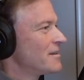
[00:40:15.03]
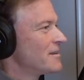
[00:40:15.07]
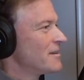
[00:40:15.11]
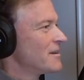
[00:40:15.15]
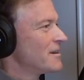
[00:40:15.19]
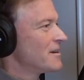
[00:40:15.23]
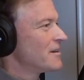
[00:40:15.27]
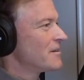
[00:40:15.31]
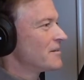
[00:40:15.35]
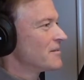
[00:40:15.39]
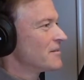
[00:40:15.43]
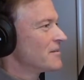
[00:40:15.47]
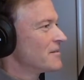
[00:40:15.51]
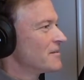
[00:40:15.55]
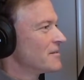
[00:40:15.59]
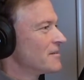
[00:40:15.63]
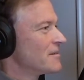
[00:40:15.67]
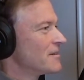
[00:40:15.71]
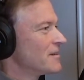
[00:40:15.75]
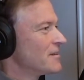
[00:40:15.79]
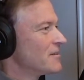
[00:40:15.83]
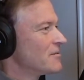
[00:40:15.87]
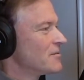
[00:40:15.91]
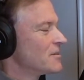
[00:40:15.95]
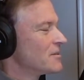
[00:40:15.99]
Yeah,
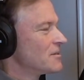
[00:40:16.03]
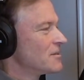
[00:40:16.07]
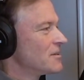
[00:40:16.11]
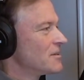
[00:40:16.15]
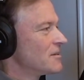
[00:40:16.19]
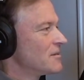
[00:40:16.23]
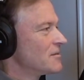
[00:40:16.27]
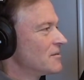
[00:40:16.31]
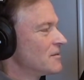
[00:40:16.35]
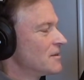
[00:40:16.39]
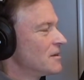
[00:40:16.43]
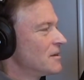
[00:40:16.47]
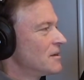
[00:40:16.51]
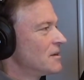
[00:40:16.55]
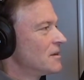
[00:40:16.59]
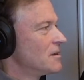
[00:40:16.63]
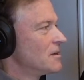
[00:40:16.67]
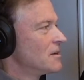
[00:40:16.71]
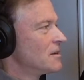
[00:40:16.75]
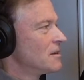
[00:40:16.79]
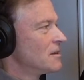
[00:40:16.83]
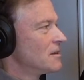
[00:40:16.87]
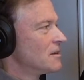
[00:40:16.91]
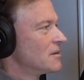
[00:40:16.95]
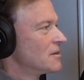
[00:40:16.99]
interesting.
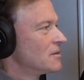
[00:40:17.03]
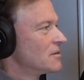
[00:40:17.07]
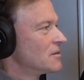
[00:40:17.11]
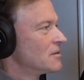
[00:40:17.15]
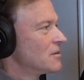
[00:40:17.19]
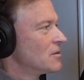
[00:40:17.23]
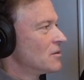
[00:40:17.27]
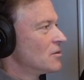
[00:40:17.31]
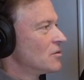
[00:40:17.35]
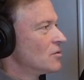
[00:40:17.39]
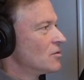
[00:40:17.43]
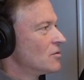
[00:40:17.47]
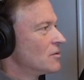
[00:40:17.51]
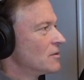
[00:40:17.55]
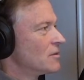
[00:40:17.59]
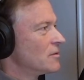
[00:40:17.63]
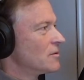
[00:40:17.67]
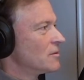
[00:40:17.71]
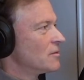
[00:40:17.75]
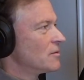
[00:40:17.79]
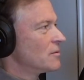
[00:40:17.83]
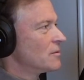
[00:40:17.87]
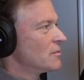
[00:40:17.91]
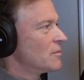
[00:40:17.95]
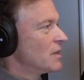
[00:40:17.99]
So,
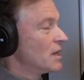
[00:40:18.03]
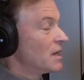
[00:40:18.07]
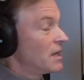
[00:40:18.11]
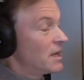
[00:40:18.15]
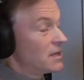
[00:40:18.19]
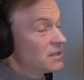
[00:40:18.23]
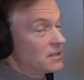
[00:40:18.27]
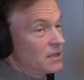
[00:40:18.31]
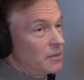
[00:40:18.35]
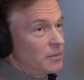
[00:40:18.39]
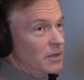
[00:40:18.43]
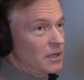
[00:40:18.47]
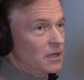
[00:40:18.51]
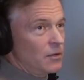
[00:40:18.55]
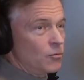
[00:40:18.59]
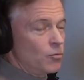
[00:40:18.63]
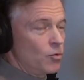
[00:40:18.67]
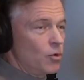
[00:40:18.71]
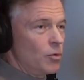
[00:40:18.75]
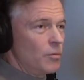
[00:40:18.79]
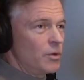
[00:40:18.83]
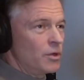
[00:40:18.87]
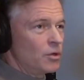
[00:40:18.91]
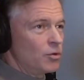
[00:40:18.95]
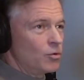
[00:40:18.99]
but I guess, I mean, a
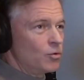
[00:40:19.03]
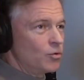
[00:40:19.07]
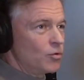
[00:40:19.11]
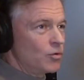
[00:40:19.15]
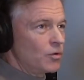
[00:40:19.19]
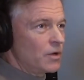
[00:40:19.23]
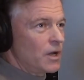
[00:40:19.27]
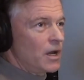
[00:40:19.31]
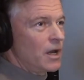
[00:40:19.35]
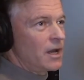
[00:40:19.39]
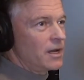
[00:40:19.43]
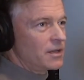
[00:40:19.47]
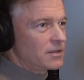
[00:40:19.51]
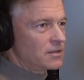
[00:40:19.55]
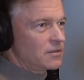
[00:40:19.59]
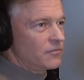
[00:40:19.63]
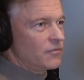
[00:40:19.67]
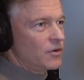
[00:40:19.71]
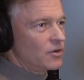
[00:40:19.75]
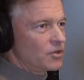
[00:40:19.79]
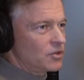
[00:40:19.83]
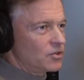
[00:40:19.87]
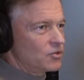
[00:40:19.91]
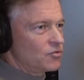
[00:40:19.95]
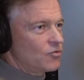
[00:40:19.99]
woman who has a
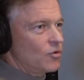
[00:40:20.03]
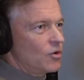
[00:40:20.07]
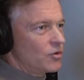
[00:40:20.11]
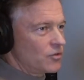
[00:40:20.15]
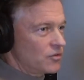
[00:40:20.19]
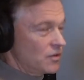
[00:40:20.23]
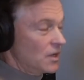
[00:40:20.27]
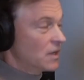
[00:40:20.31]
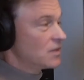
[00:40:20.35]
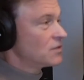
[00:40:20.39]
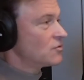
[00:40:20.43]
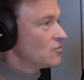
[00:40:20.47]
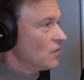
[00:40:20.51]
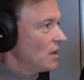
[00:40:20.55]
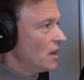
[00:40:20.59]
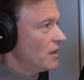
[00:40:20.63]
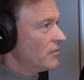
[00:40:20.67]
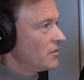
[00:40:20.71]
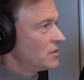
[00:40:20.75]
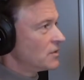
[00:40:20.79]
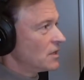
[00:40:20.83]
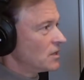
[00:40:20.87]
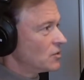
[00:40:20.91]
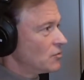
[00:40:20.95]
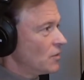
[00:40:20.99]
very strong sex
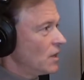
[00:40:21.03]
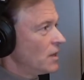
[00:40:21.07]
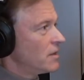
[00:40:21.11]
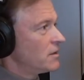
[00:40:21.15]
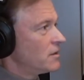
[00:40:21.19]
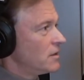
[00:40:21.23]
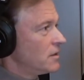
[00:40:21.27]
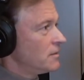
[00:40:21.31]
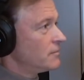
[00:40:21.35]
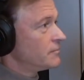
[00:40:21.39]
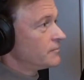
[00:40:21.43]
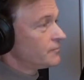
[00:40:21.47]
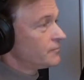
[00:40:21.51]
drive and sexuality